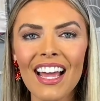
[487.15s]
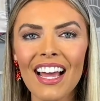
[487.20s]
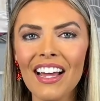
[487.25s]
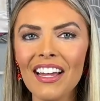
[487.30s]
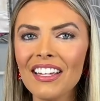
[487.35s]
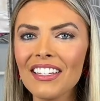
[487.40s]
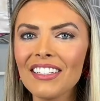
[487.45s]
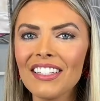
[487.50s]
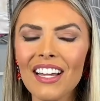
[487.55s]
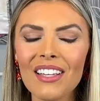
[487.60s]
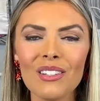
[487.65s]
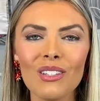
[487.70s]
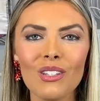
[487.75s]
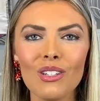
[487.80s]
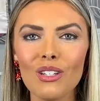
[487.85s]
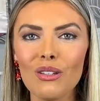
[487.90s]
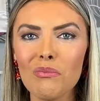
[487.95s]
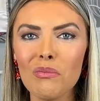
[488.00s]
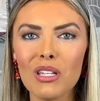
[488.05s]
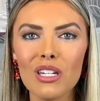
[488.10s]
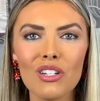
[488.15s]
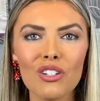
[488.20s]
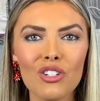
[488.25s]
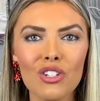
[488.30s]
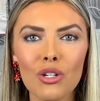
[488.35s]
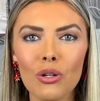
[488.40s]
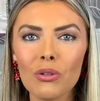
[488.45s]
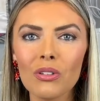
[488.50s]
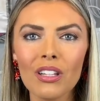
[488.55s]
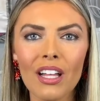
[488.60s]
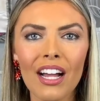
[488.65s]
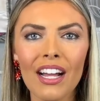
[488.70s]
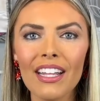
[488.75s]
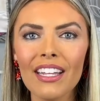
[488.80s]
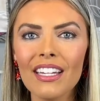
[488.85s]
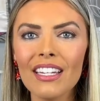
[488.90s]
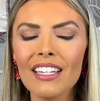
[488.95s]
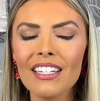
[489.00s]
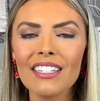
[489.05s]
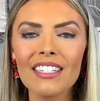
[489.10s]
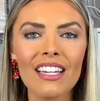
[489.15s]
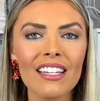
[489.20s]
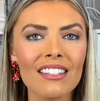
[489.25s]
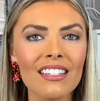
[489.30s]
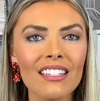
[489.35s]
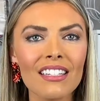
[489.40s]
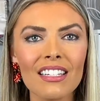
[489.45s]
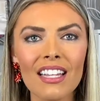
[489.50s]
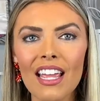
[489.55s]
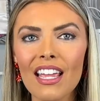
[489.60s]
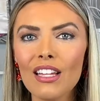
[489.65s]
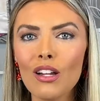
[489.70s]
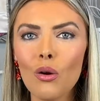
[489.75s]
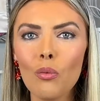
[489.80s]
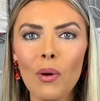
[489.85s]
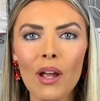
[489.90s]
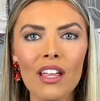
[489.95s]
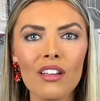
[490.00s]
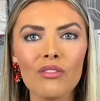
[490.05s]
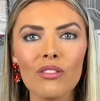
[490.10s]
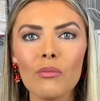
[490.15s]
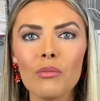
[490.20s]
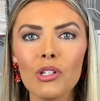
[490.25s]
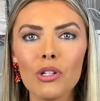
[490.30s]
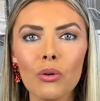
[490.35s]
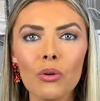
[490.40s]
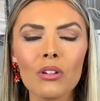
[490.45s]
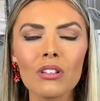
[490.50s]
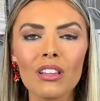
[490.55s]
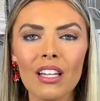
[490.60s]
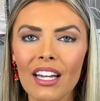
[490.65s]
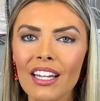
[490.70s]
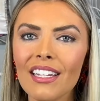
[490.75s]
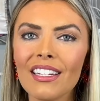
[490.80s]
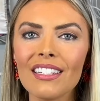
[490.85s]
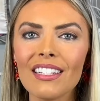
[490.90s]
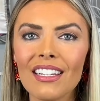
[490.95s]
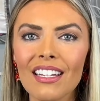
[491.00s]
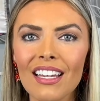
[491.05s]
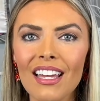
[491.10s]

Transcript: It doesn't diminish your light, it doesn't take away from your light.